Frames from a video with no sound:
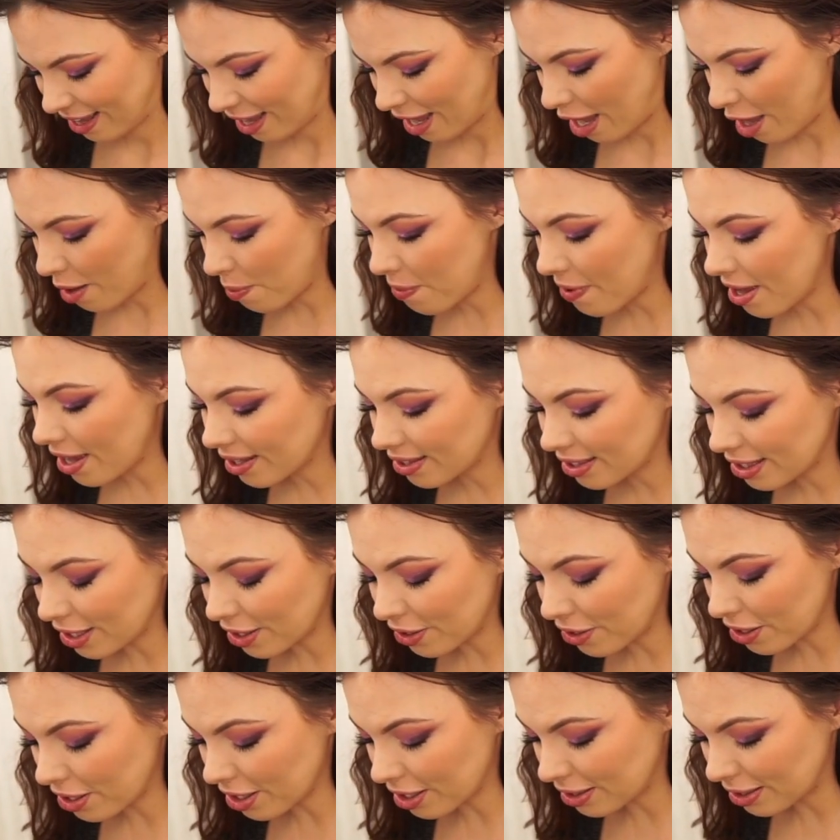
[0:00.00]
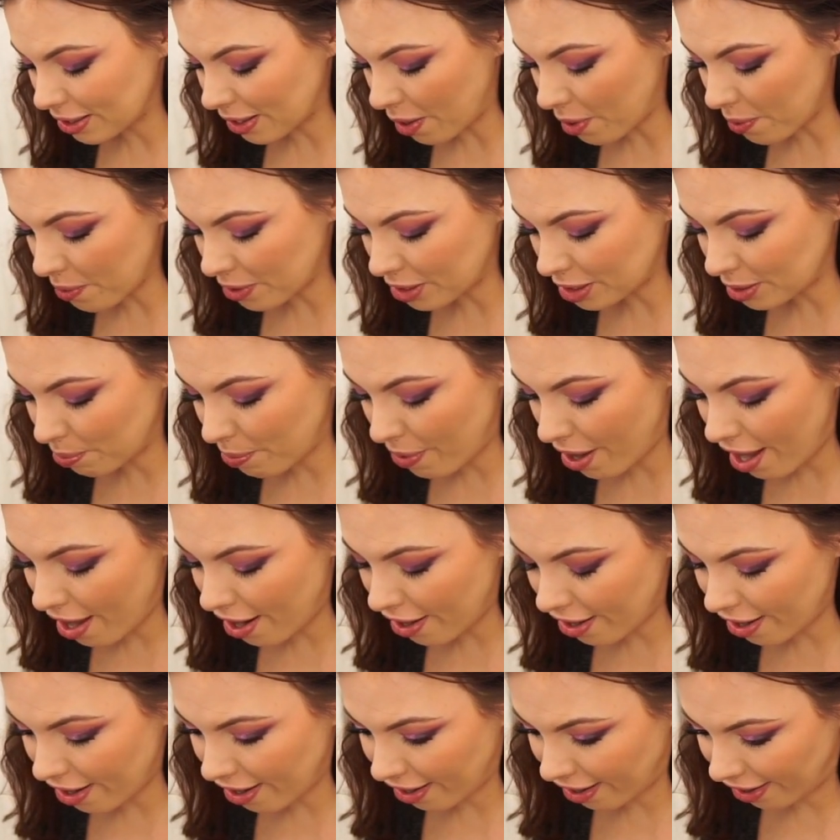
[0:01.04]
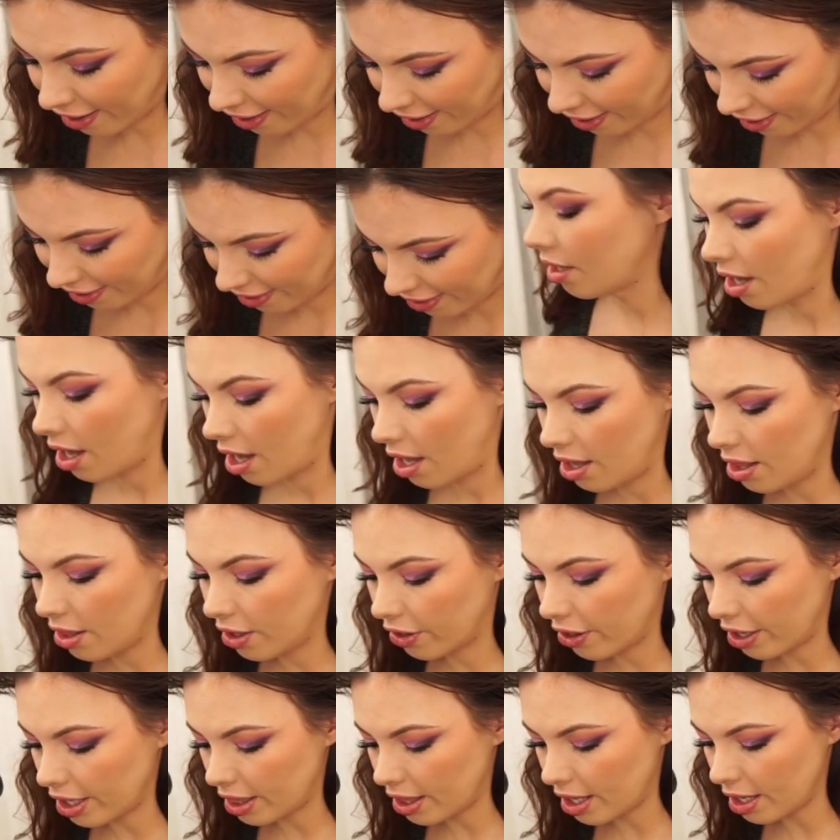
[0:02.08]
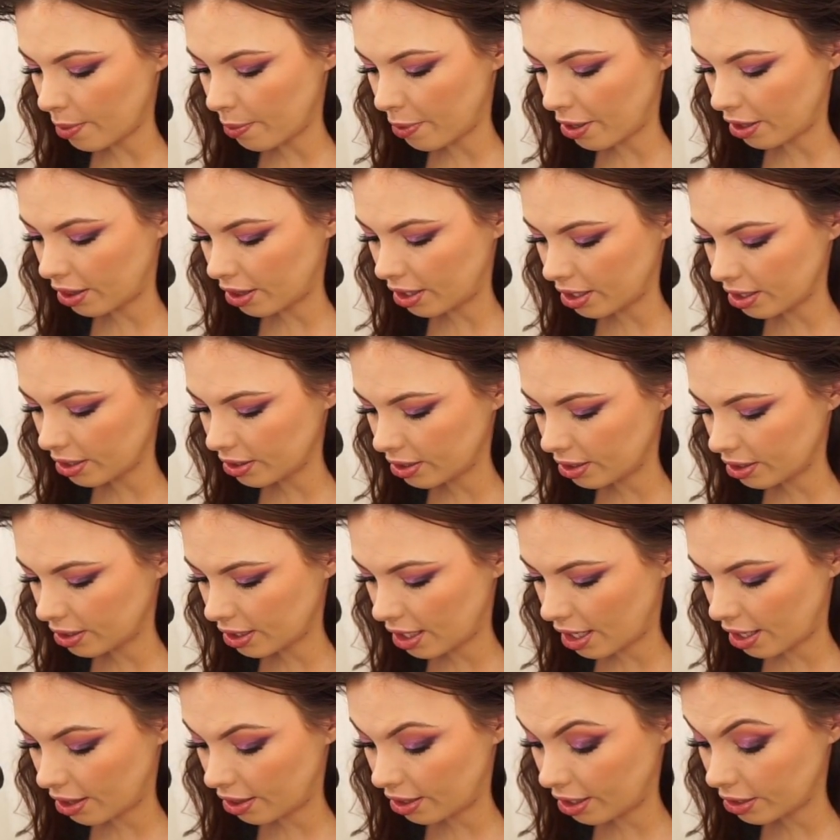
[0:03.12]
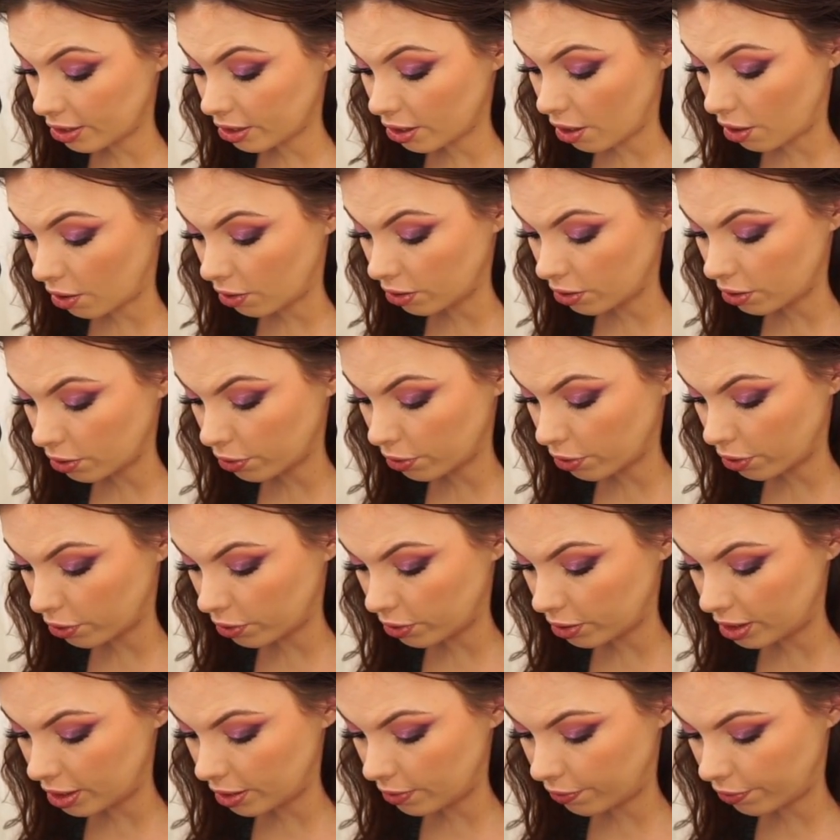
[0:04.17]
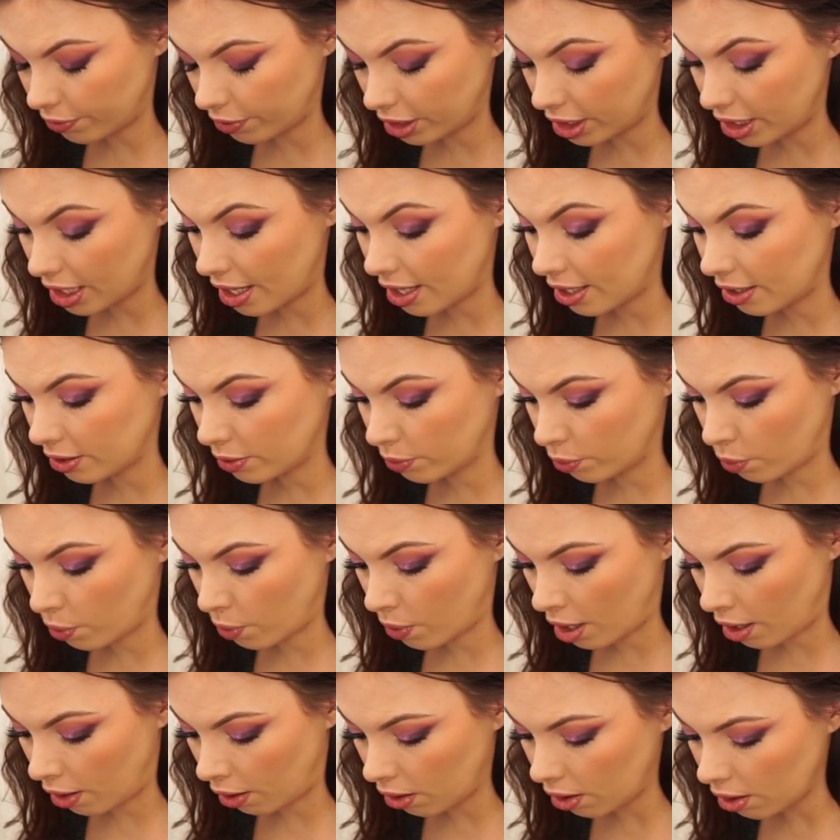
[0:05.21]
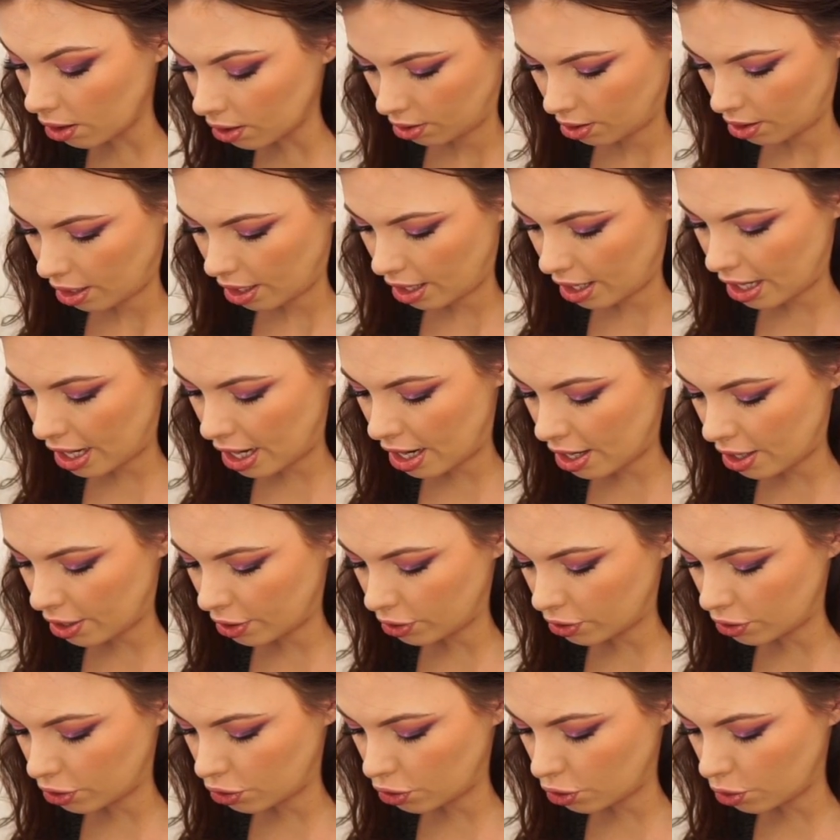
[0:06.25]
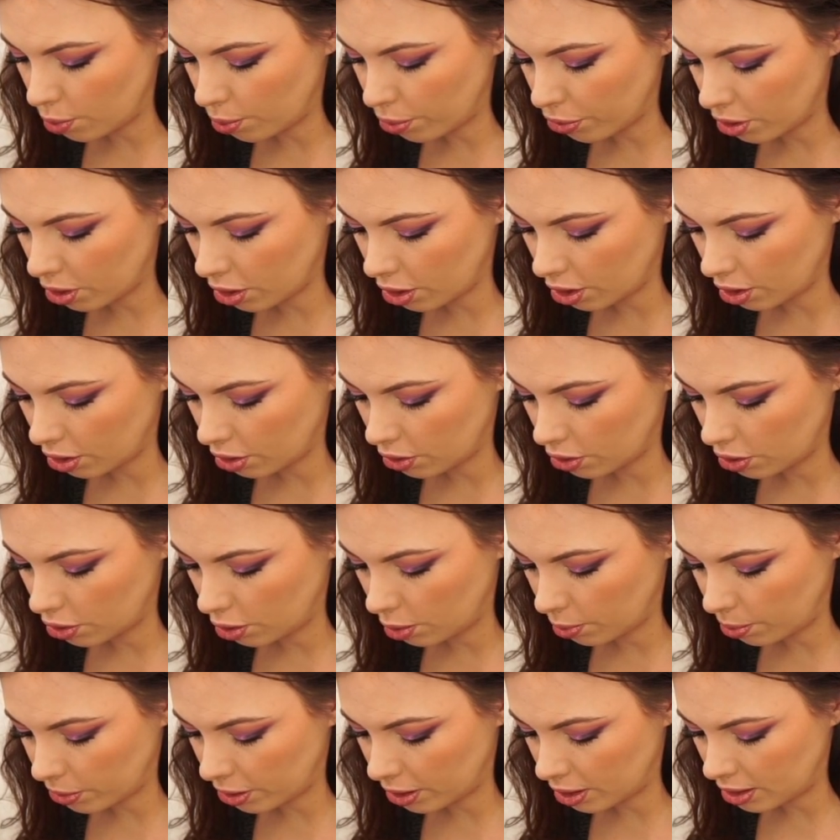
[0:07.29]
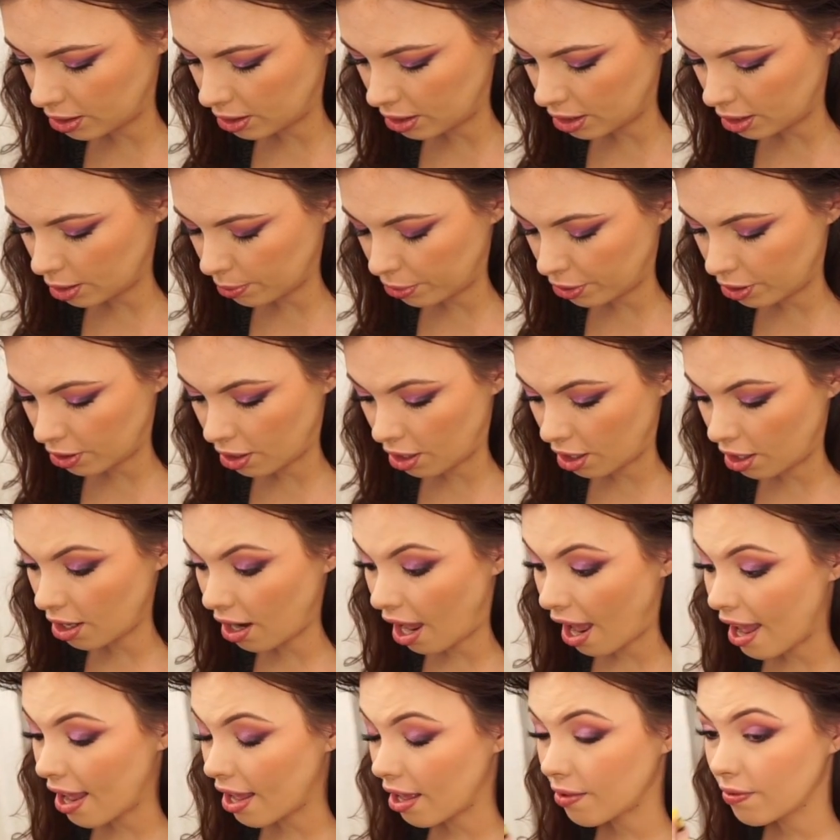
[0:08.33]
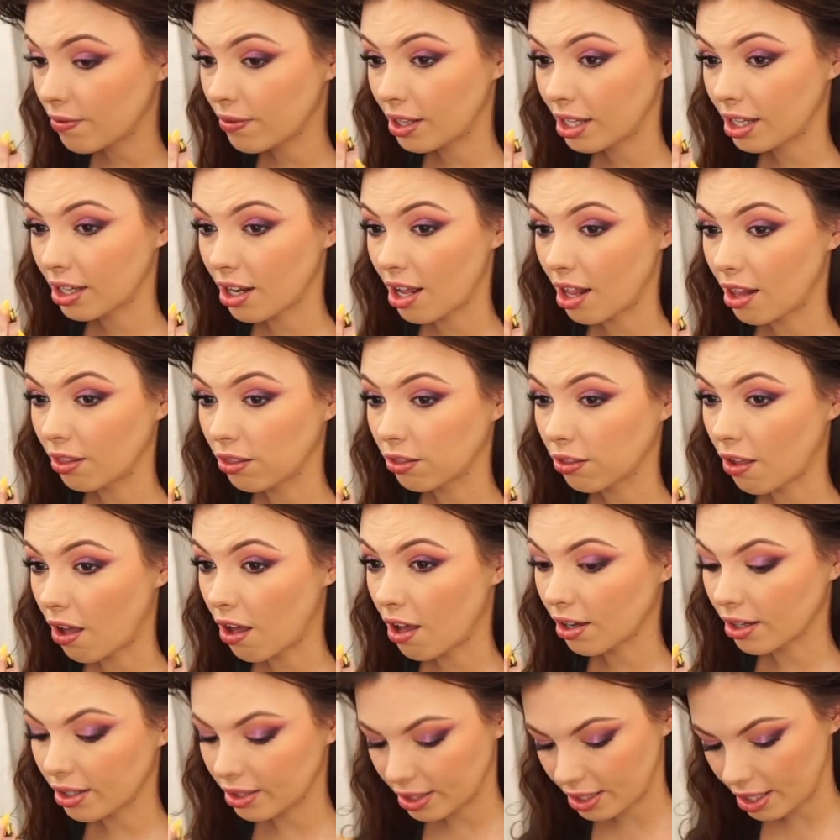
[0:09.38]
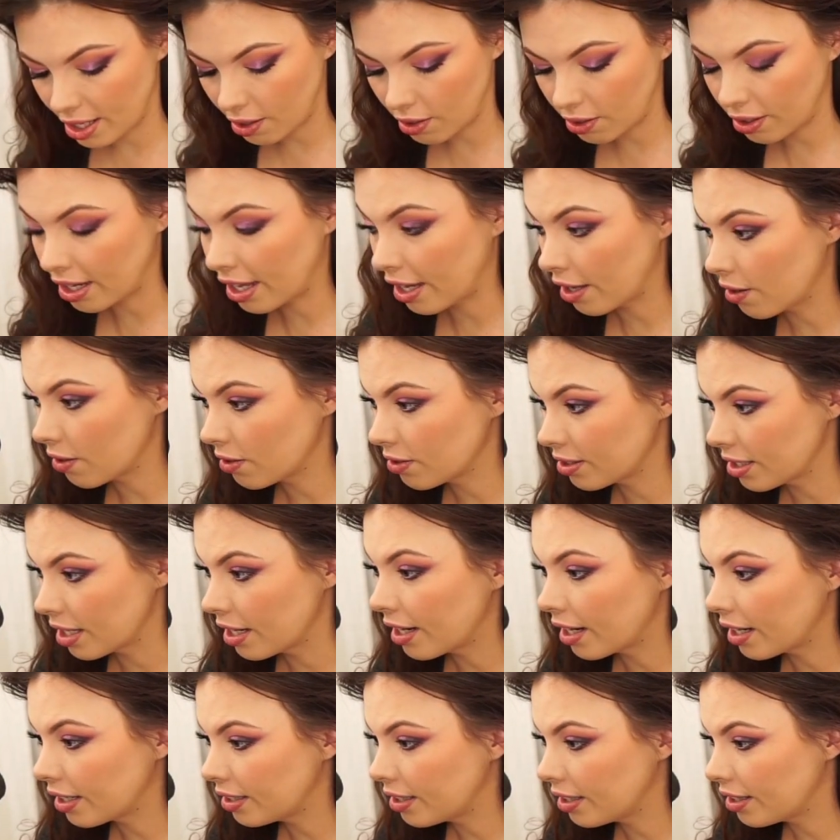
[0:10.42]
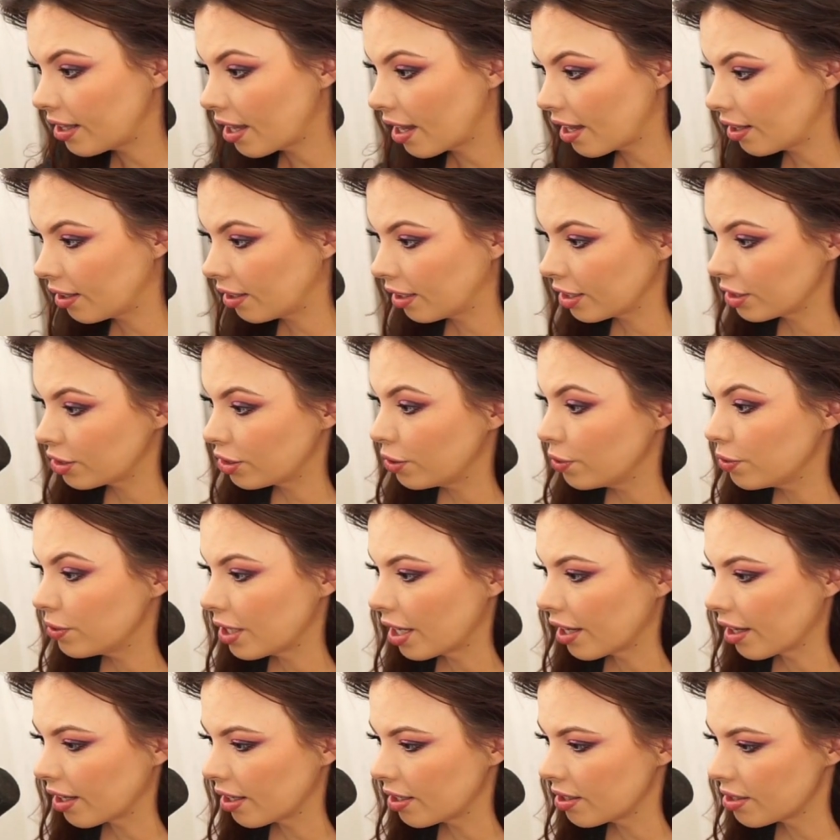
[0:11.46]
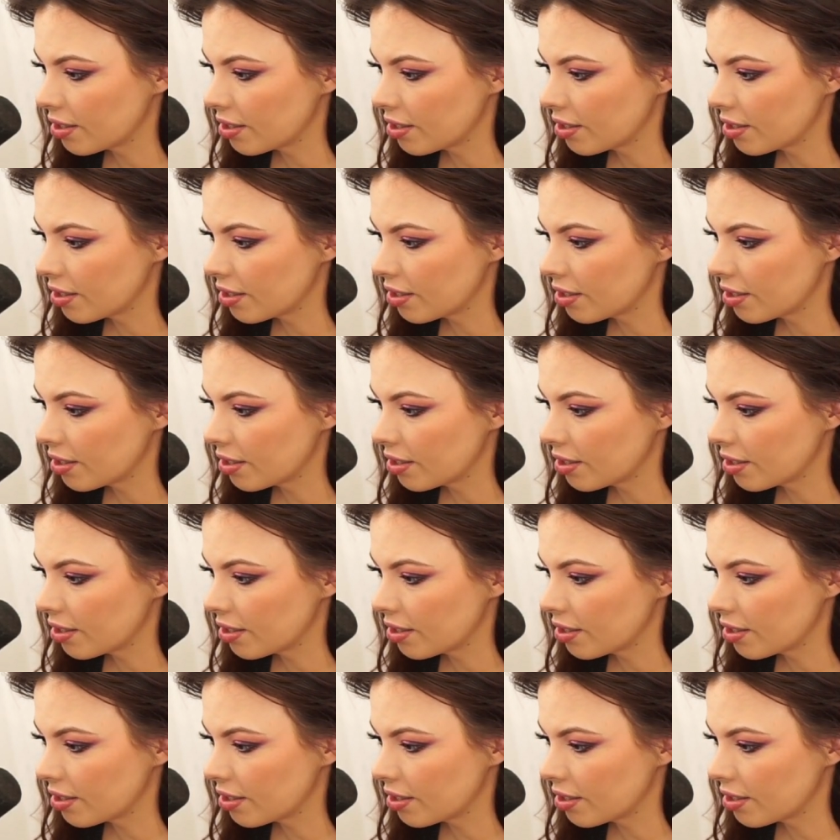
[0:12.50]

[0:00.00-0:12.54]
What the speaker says: It makes the look so much better. And the great thing about these is that these are also cruelty free as well. And super, super easy to put on. I have like long as hell nails and I did that in like 2 seconds.